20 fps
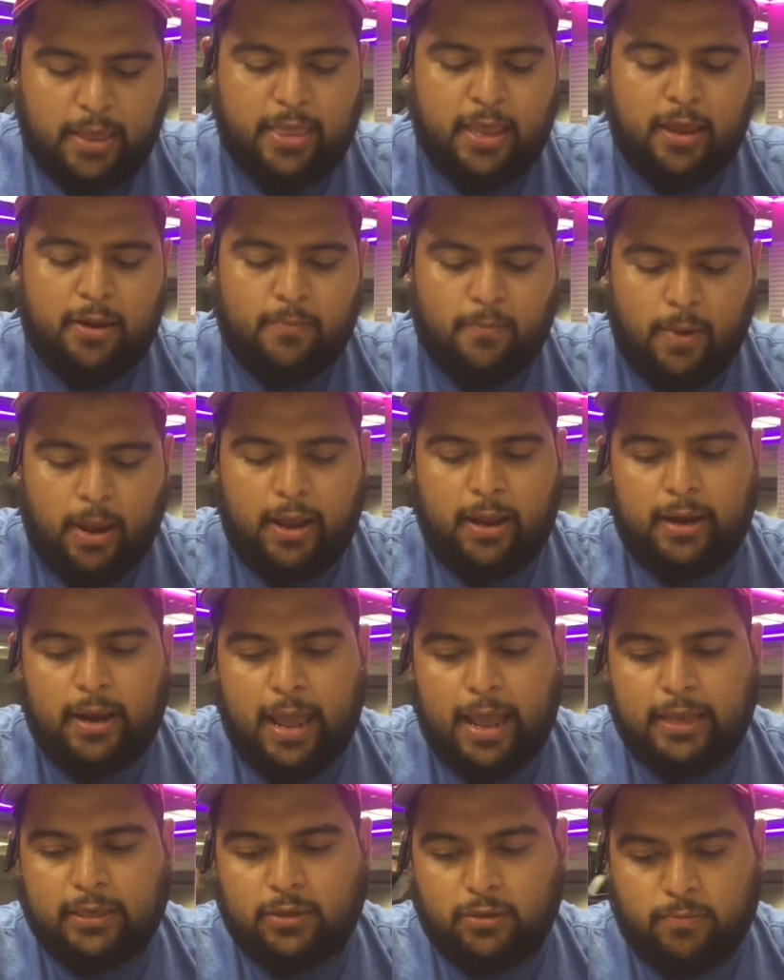And then my
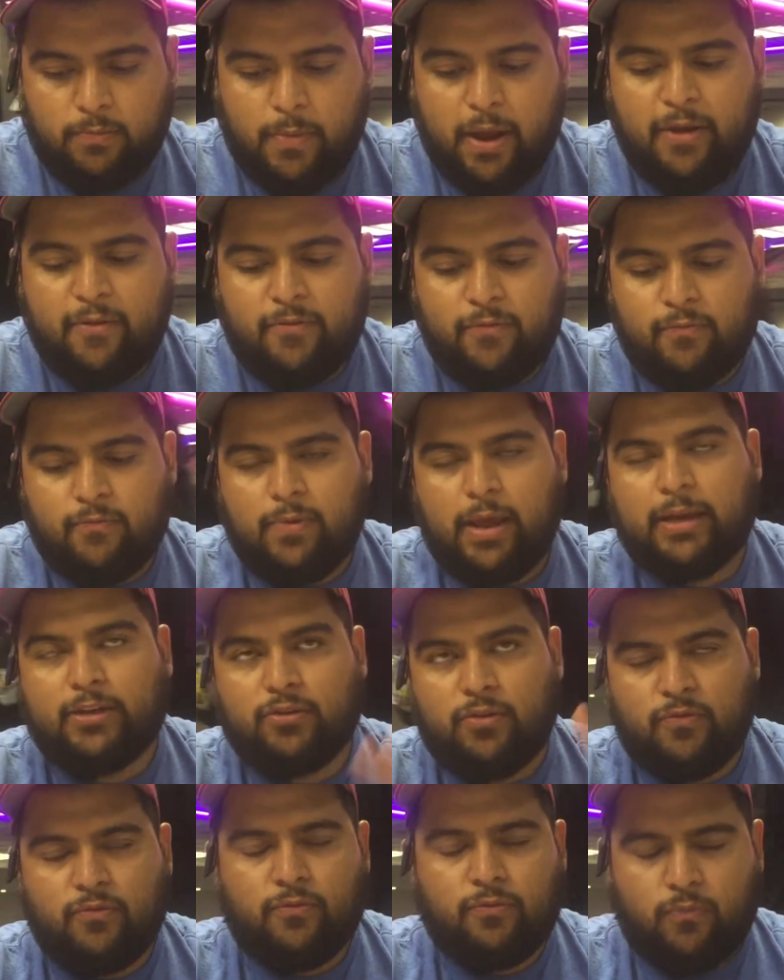
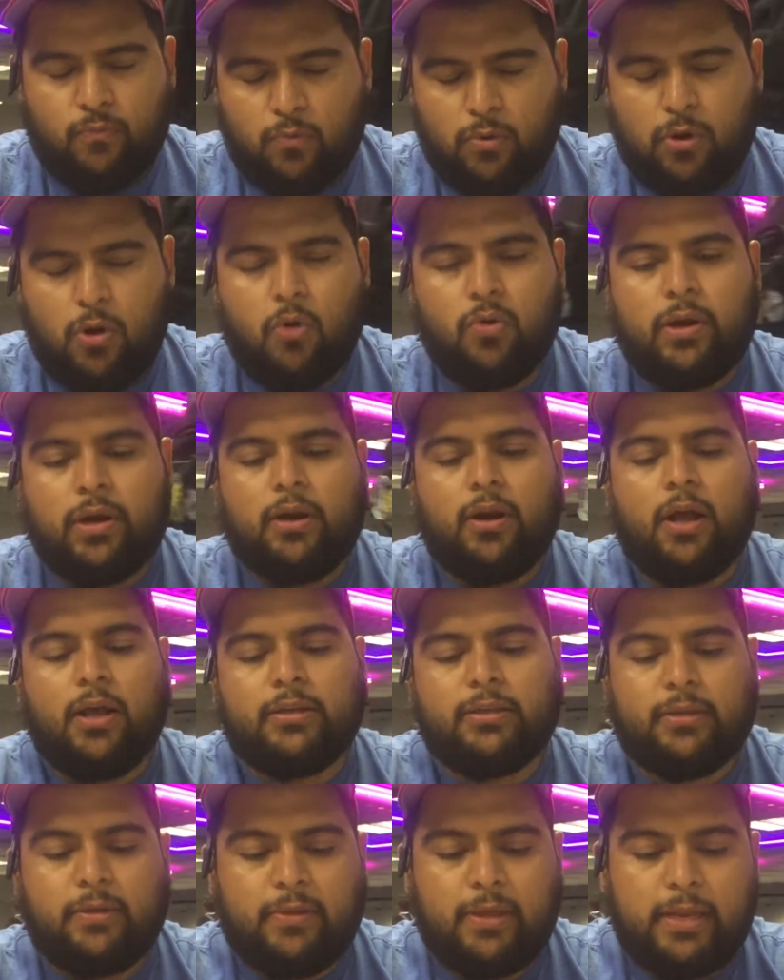actual only
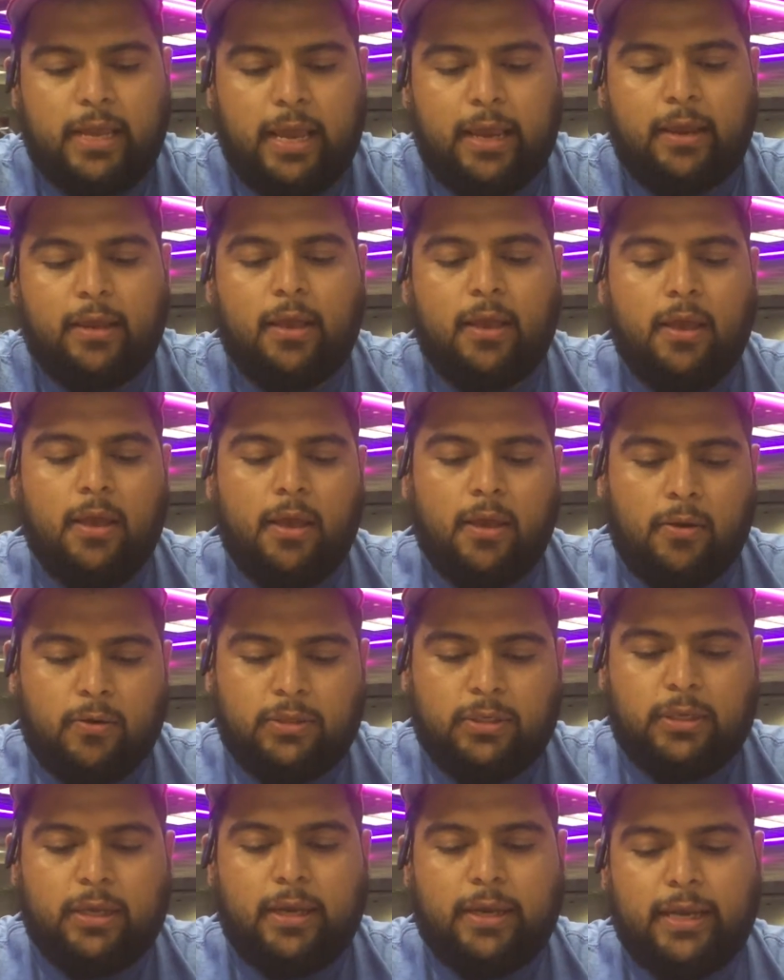loss of the day
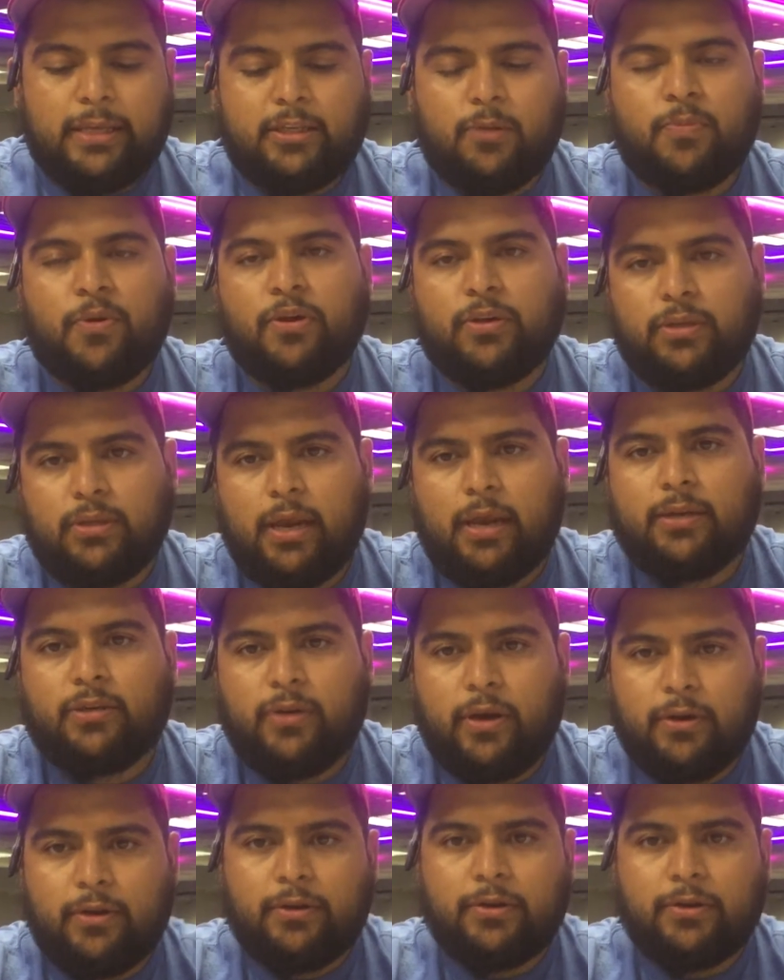was against a pure Stice. Right?